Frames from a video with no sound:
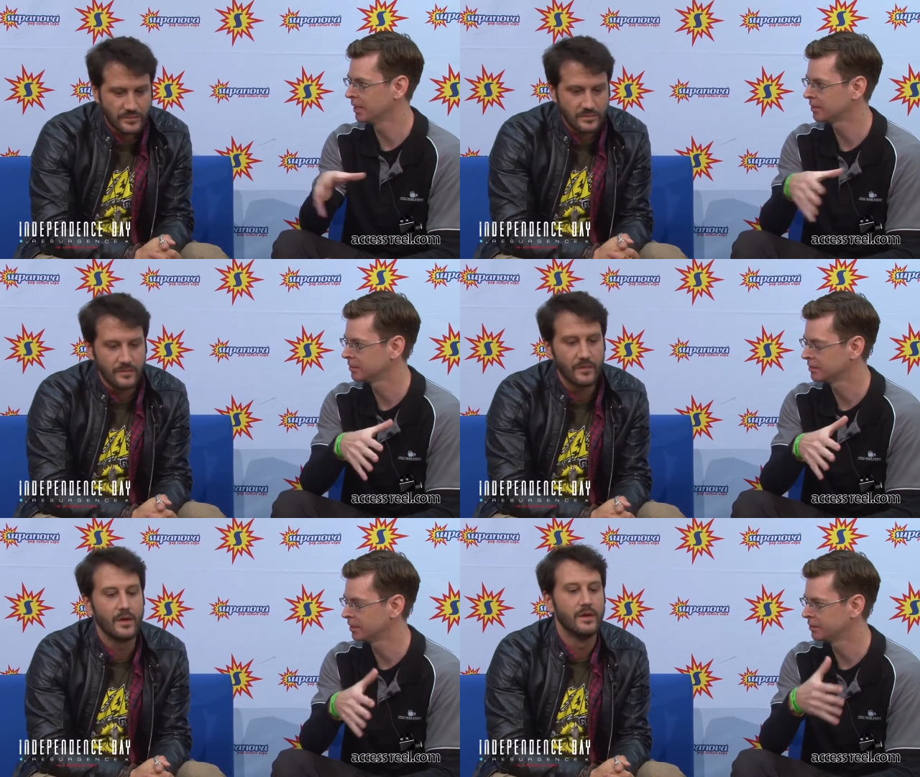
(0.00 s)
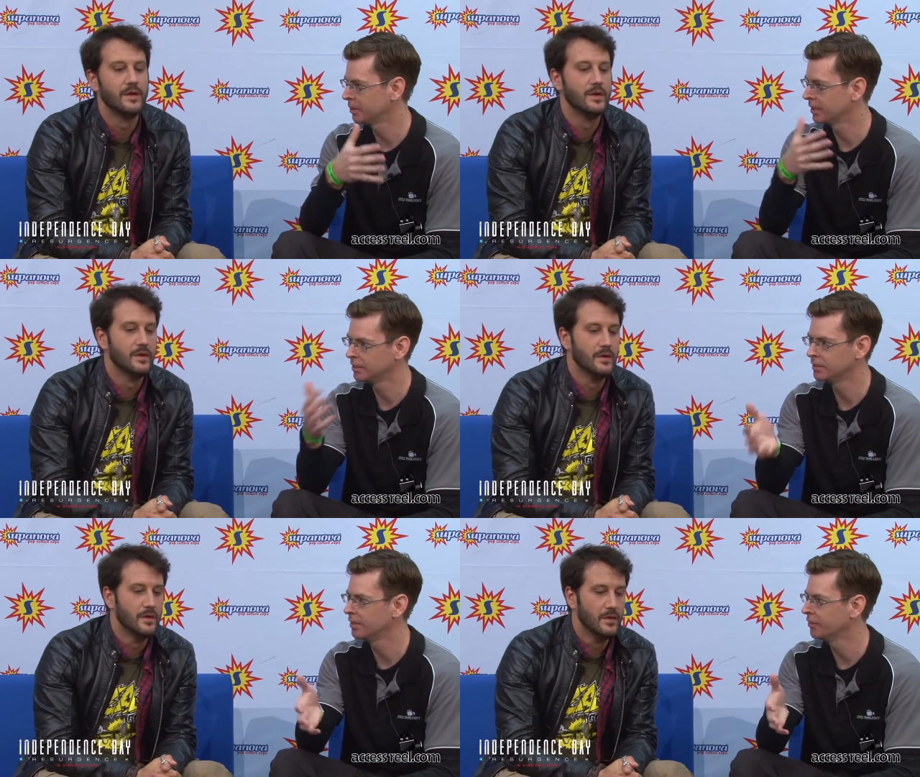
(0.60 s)
Speaker 1: make decide to make
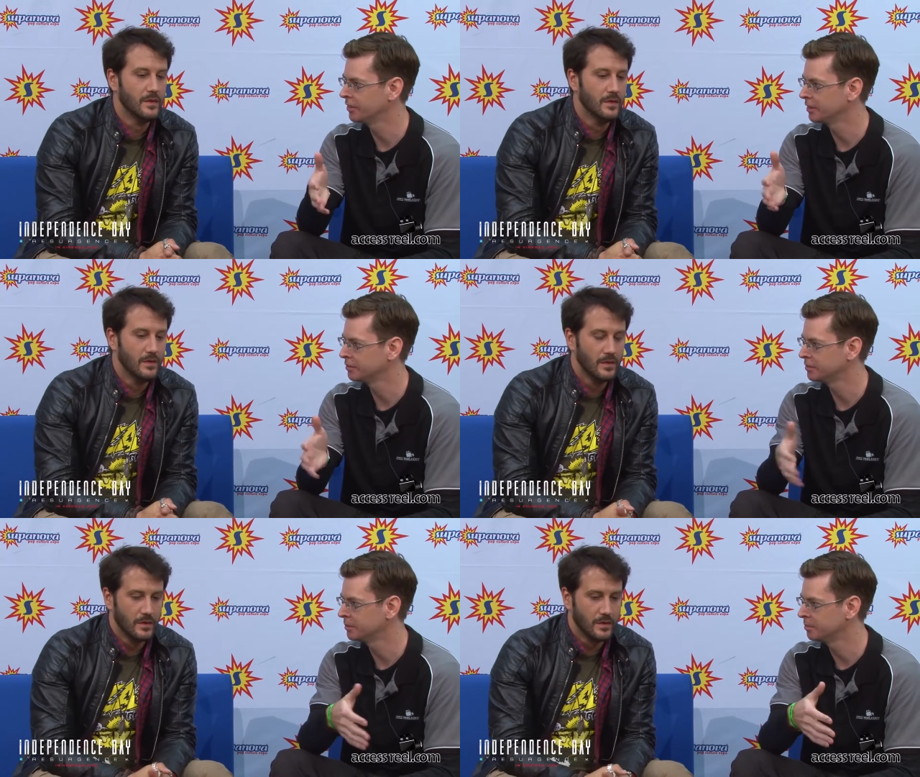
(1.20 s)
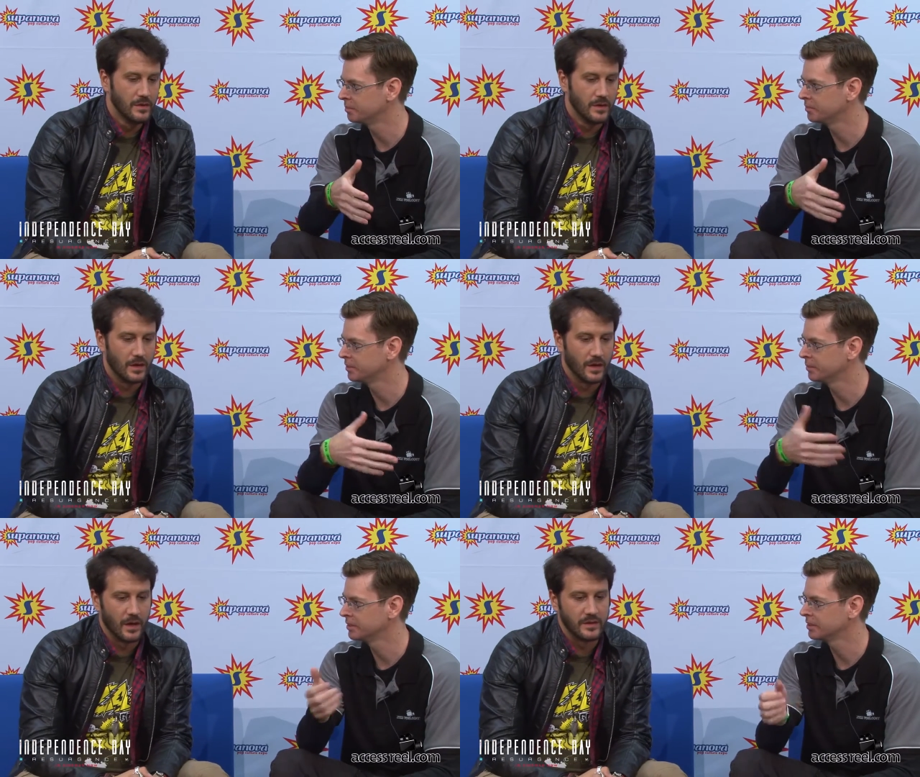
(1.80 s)
it your own thing from
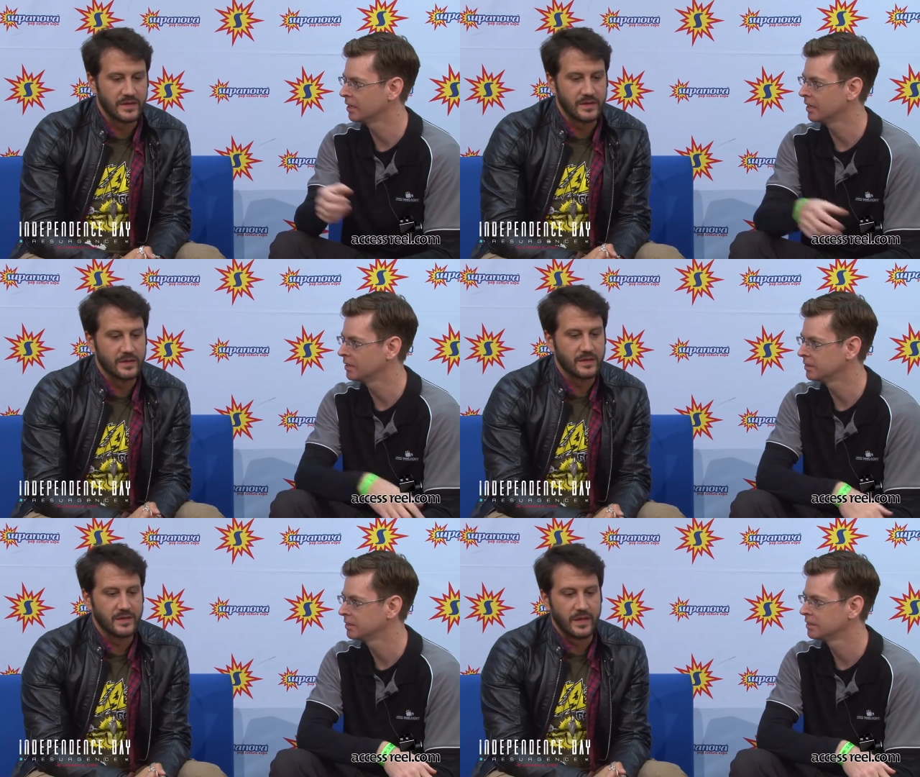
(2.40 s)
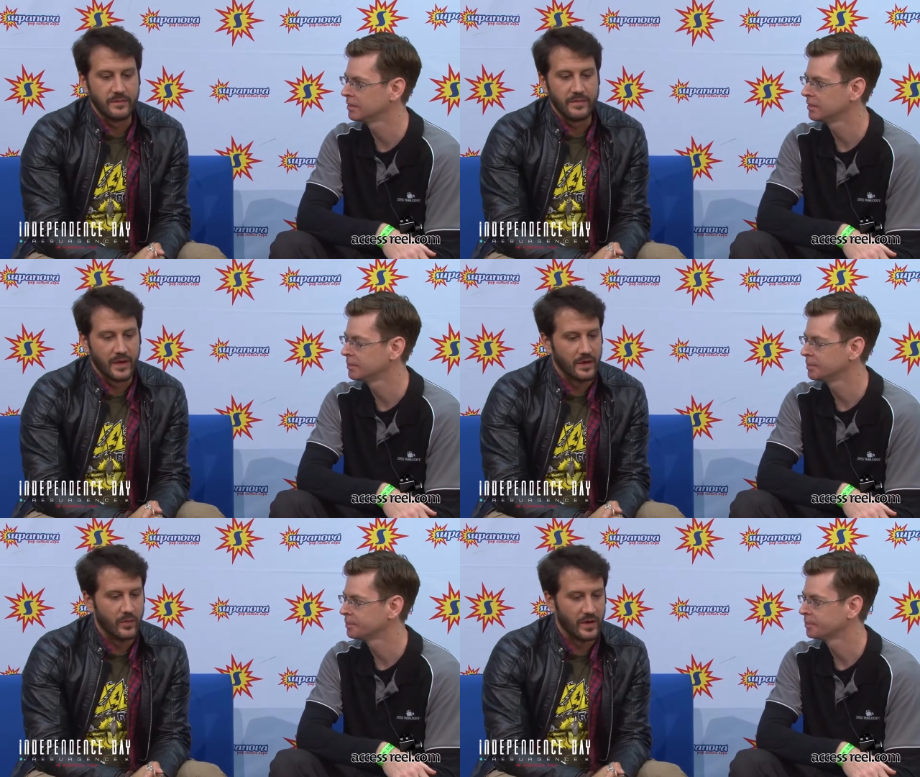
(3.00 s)
from the start?
Speaker 2: Tim
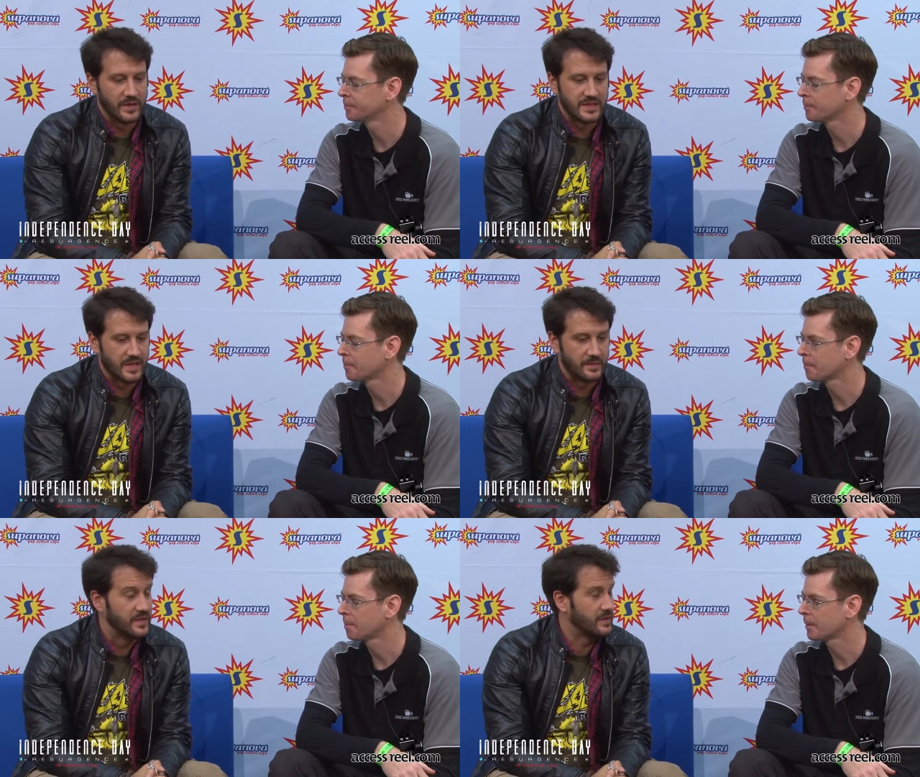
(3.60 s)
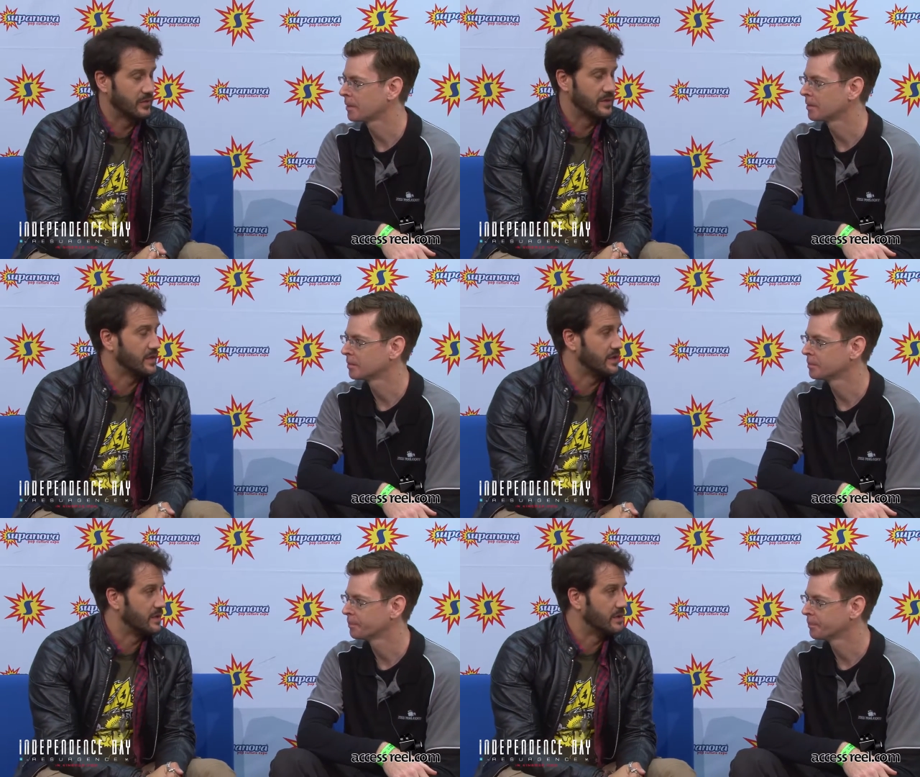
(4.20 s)
Miller wanted something
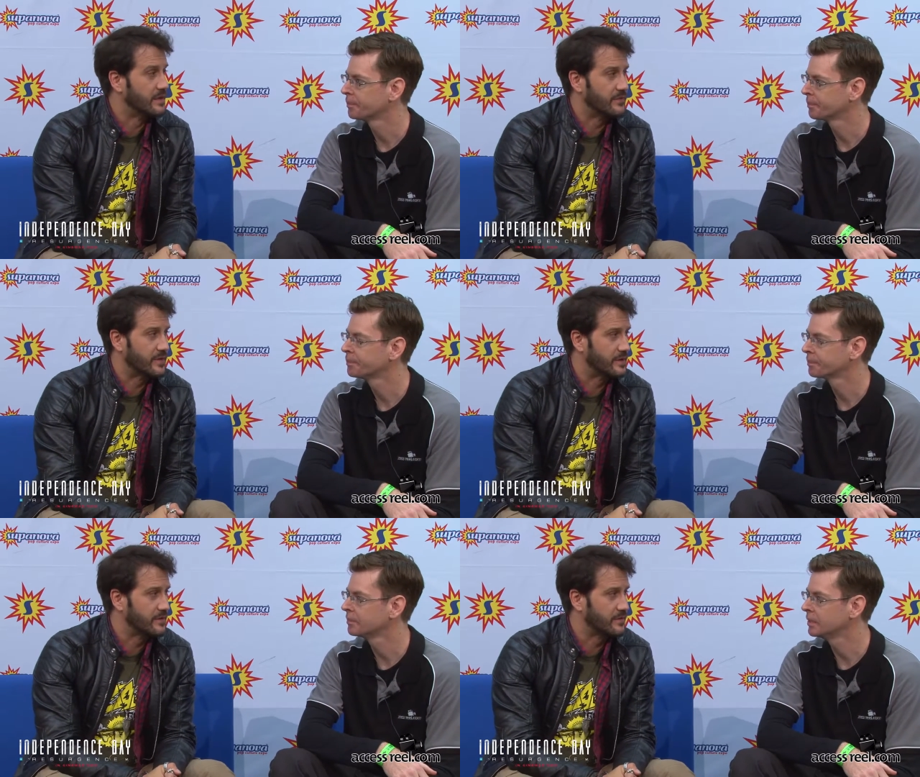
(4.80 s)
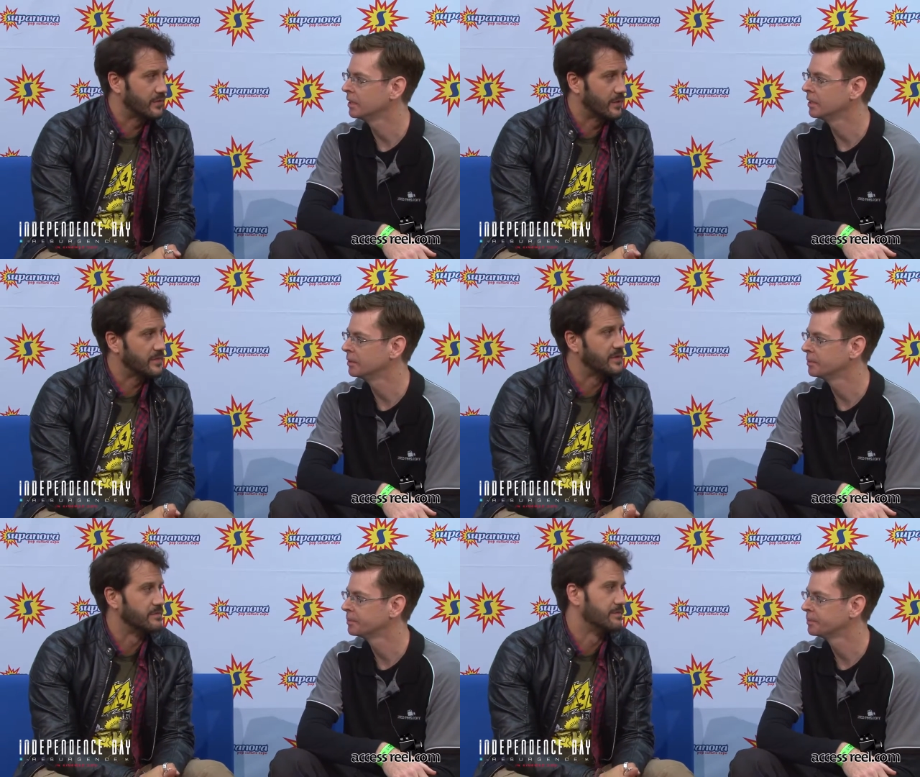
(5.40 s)
totally different yeah.
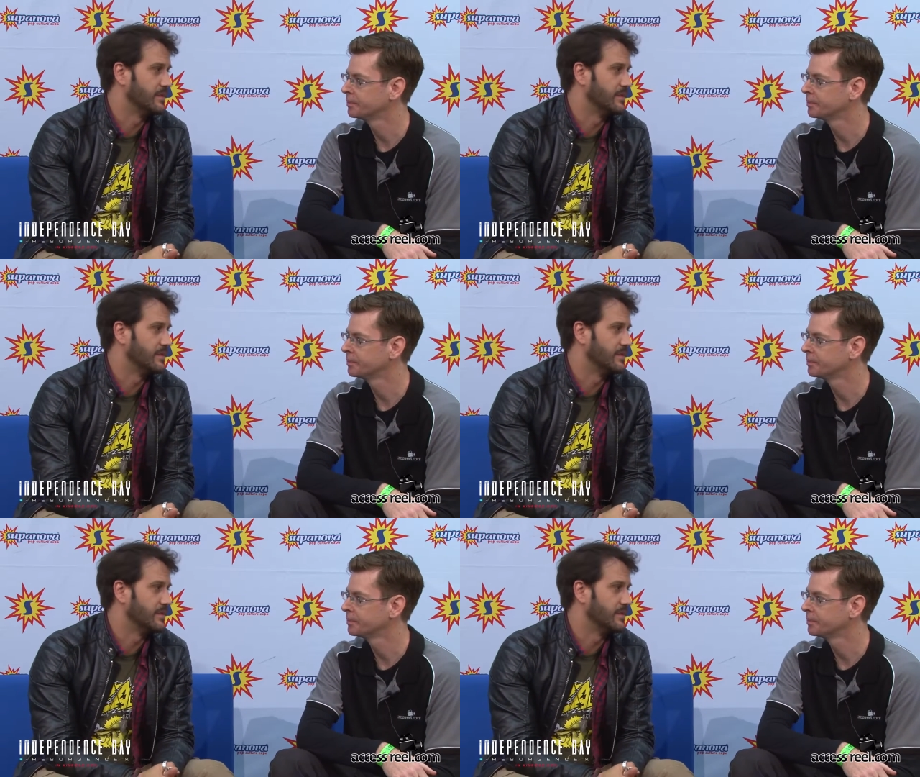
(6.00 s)
from the